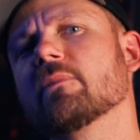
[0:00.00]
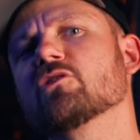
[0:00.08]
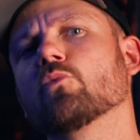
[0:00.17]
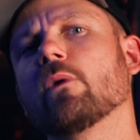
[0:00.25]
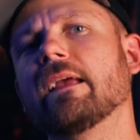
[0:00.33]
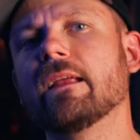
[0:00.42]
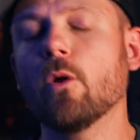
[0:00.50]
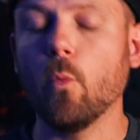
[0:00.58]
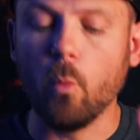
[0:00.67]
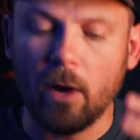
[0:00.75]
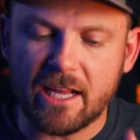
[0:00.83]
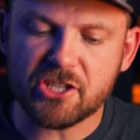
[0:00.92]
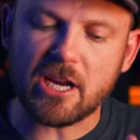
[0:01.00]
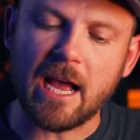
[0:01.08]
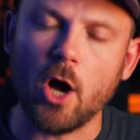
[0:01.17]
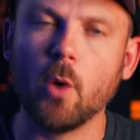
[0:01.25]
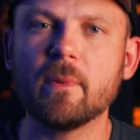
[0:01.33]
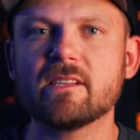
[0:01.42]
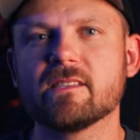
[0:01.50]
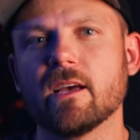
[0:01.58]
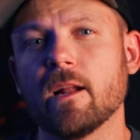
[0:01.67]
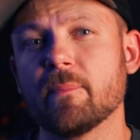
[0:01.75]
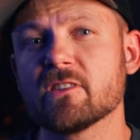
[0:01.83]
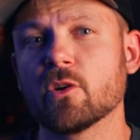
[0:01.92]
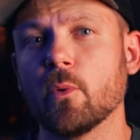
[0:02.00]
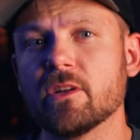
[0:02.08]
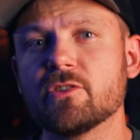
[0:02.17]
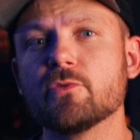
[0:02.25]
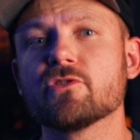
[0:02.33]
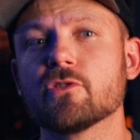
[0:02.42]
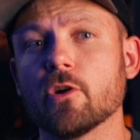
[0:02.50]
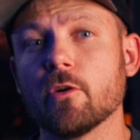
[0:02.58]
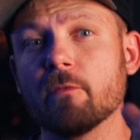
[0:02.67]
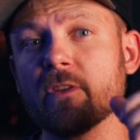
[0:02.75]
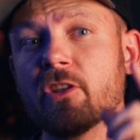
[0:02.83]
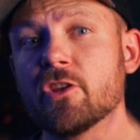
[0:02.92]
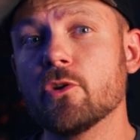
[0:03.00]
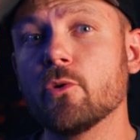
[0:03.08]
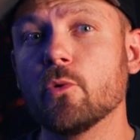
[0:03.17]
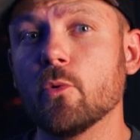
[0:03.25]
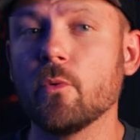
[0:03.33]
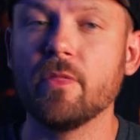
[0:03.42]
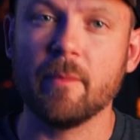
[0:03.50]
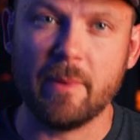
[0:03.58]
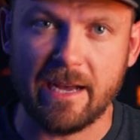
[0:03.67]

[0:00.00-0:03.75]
between which helmet setup is going to serve you the